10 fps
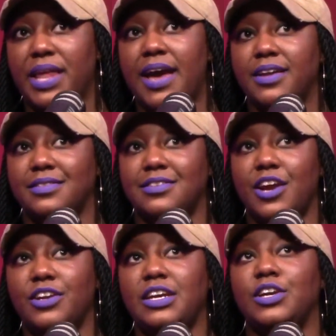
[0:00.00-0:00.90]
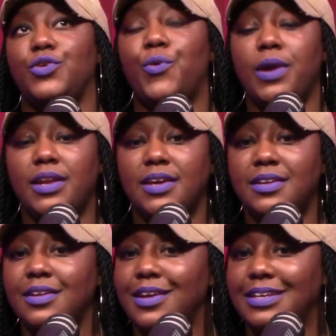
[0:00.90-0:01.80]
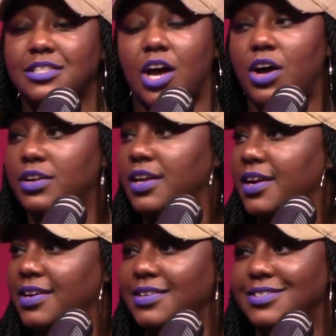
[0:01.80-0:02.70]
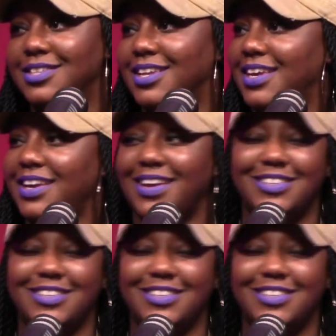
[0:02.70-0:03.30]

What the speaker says: Black Nerdy and Queenin. It's on there. It's the link.